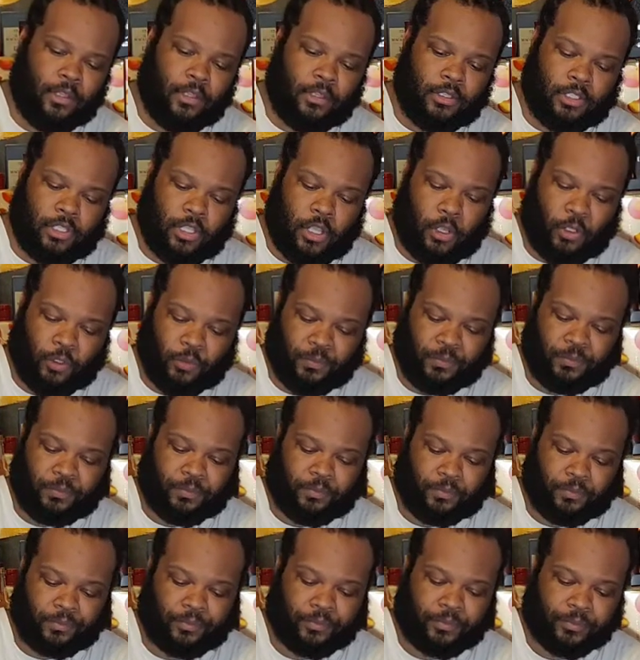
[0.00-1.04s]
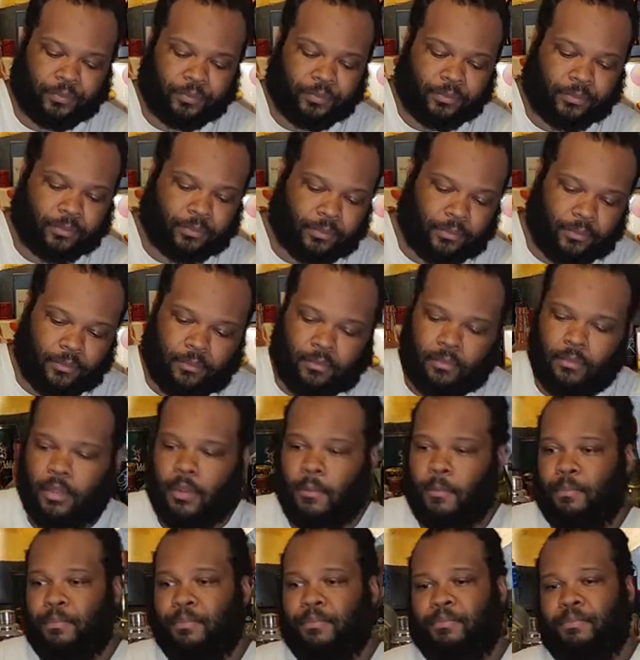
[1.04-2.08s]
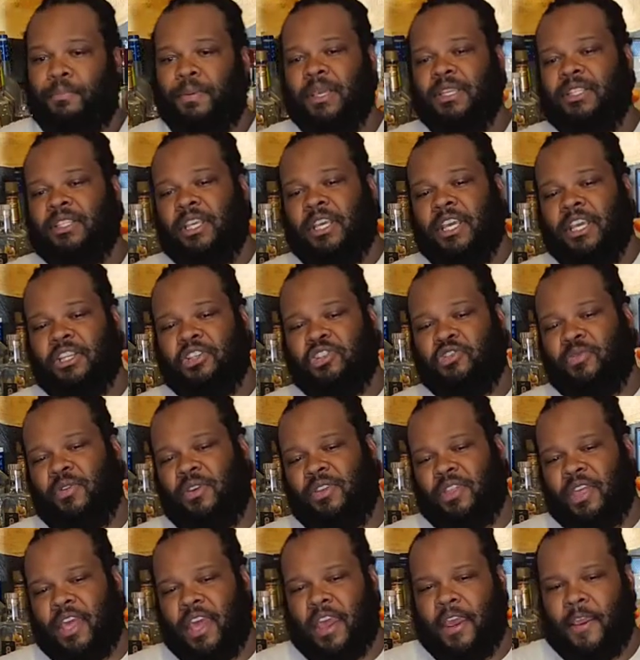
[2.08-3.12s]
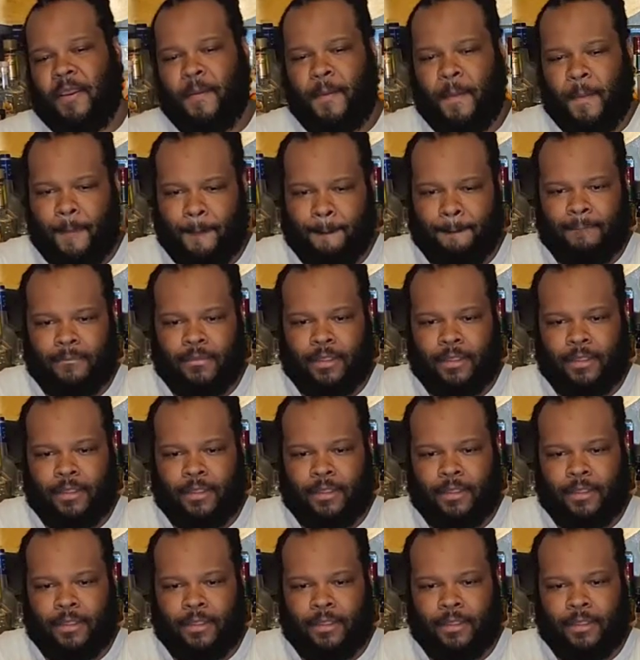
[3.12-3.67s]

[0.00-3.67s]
So piece of history there.